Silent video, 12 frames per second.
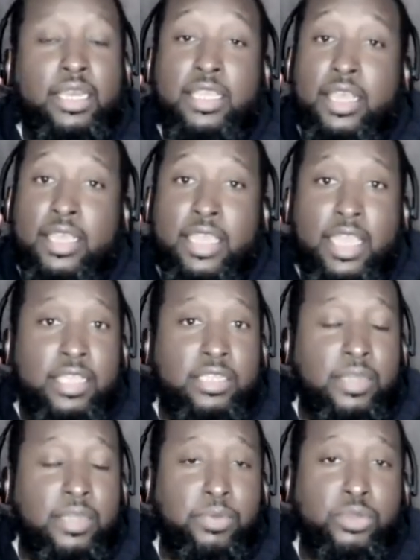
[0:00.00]
at a young
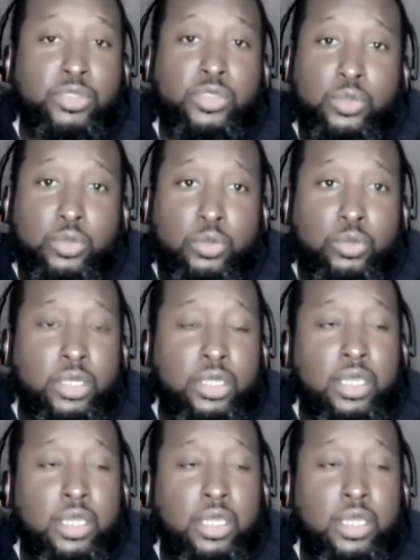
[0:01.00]
age and pursued